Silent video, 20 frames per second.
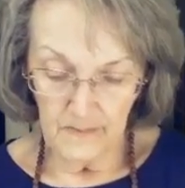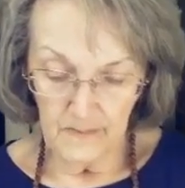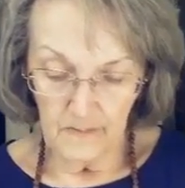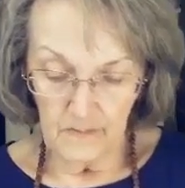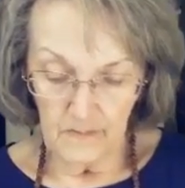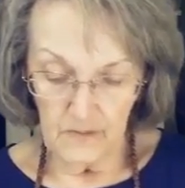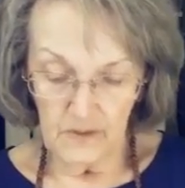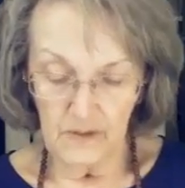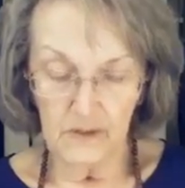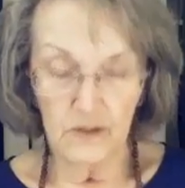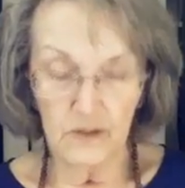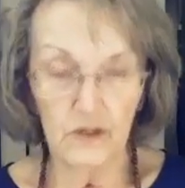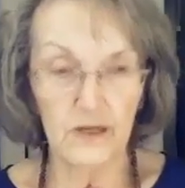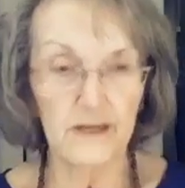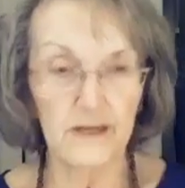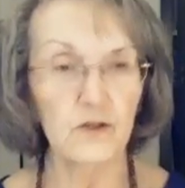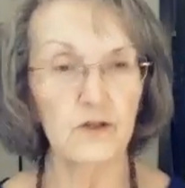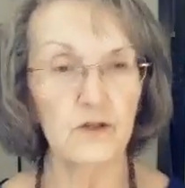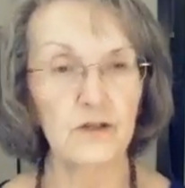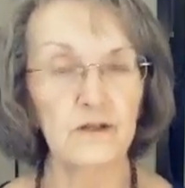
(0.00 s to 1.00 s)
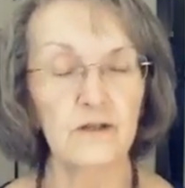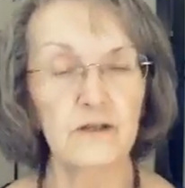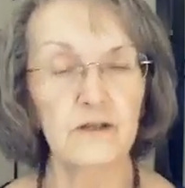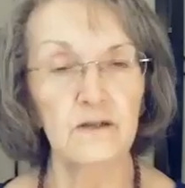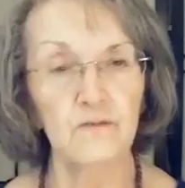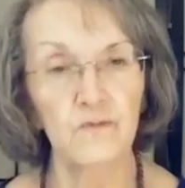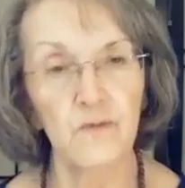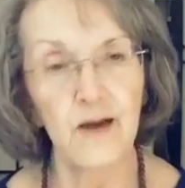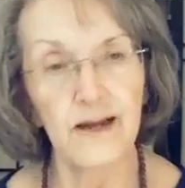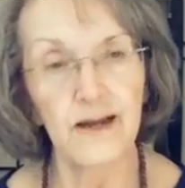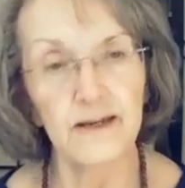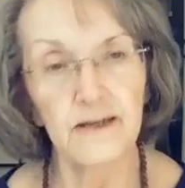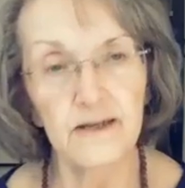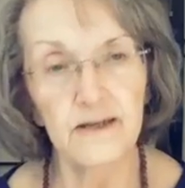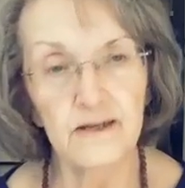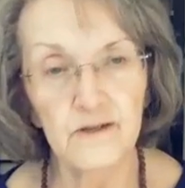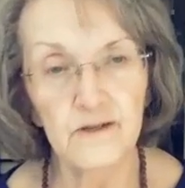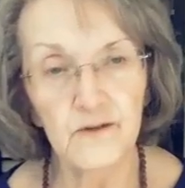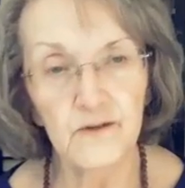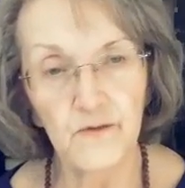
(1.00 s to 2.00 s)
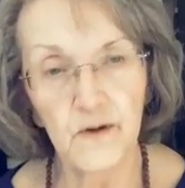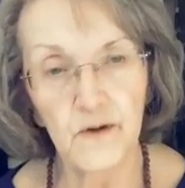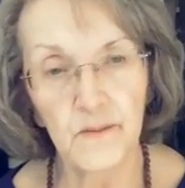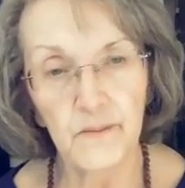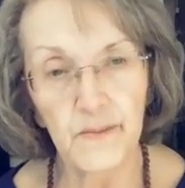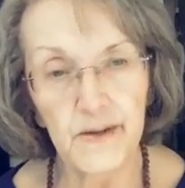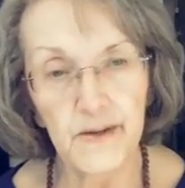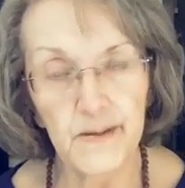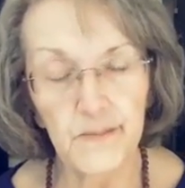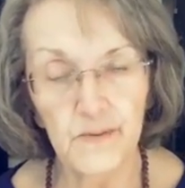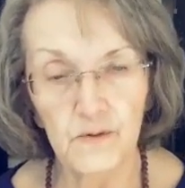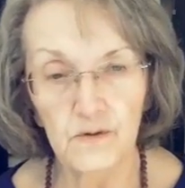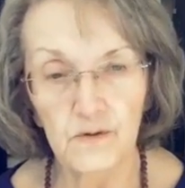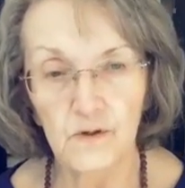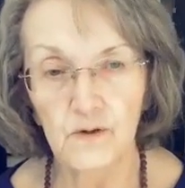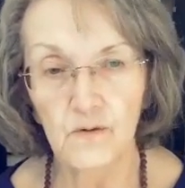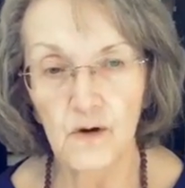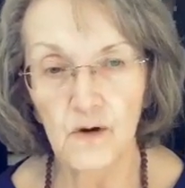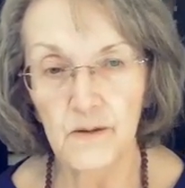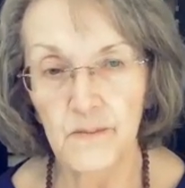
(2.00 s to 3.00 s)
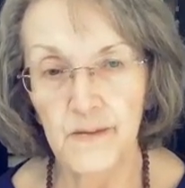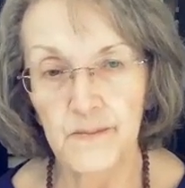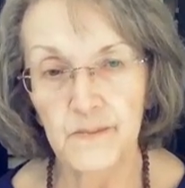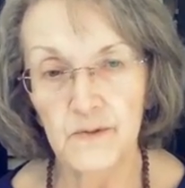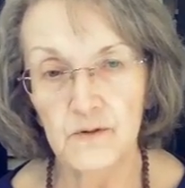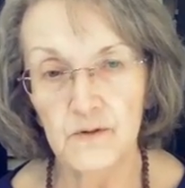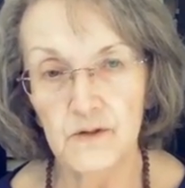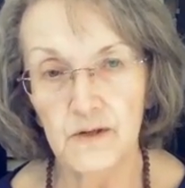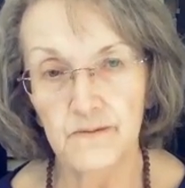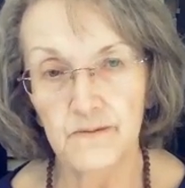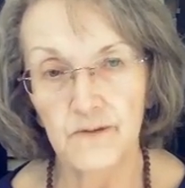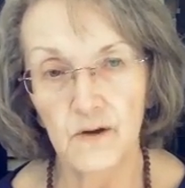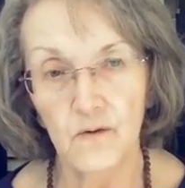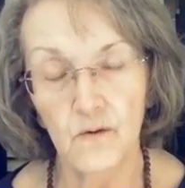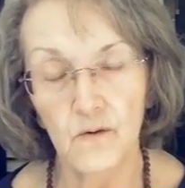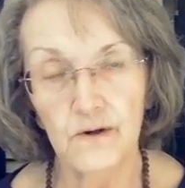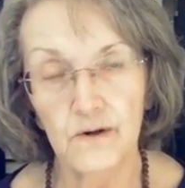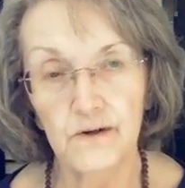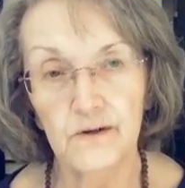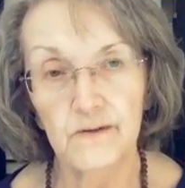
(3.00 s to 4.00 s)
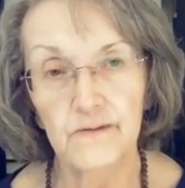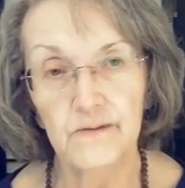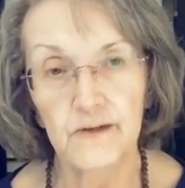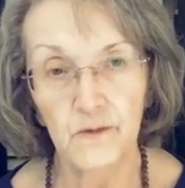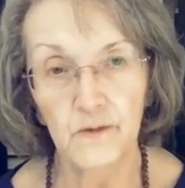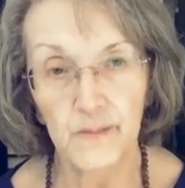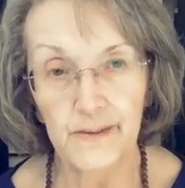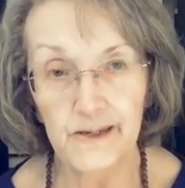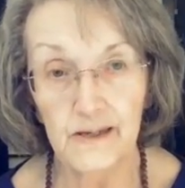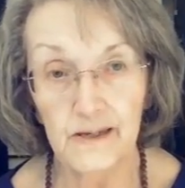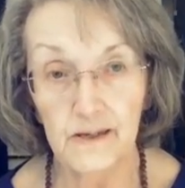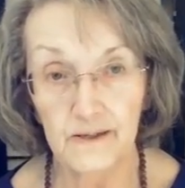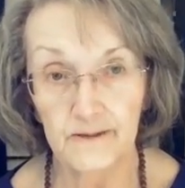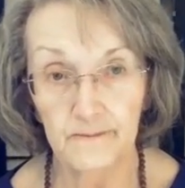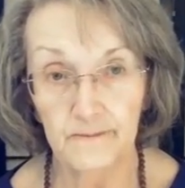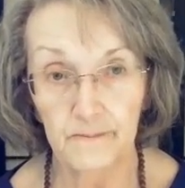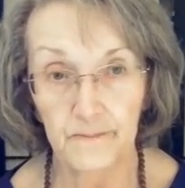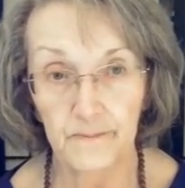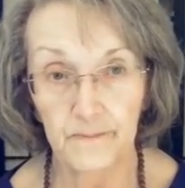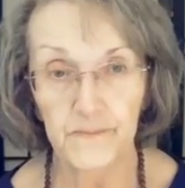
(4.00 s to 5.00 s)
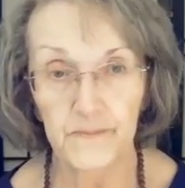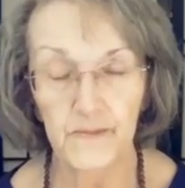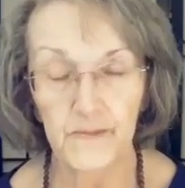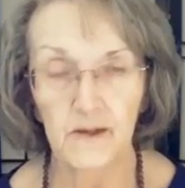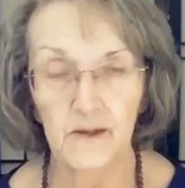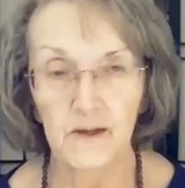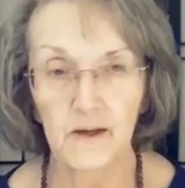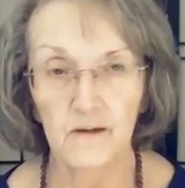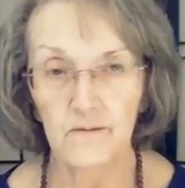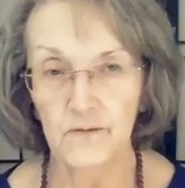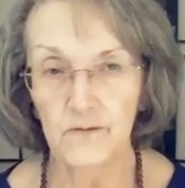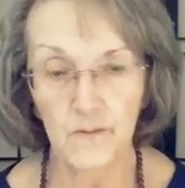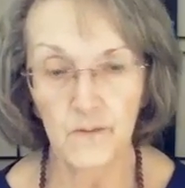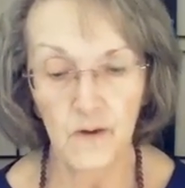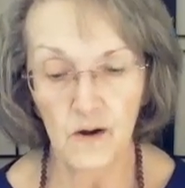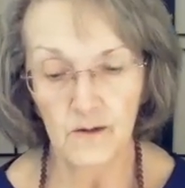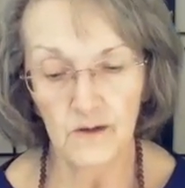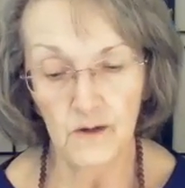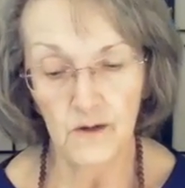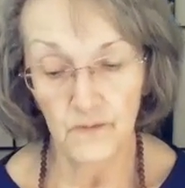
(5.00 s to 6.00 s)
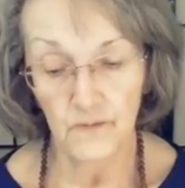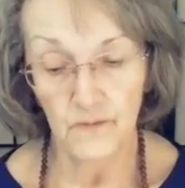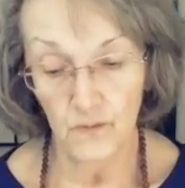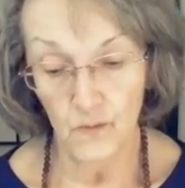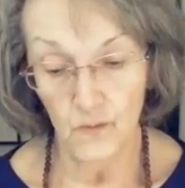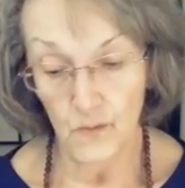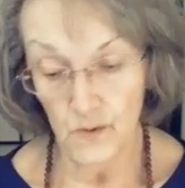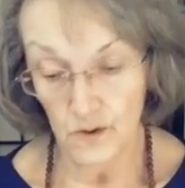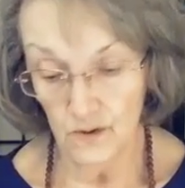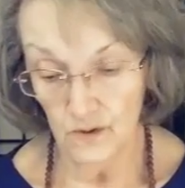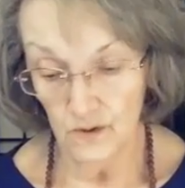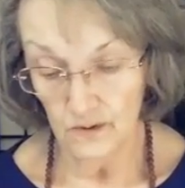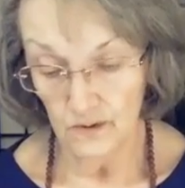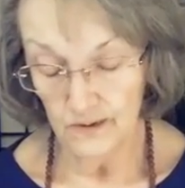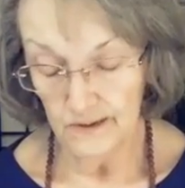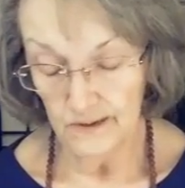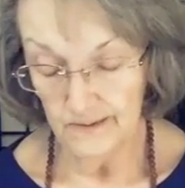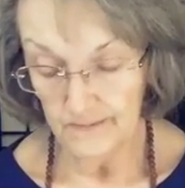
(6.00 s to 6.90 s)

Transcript: suggestions and writings from people who are members of the Order of Inner Being from all over the world.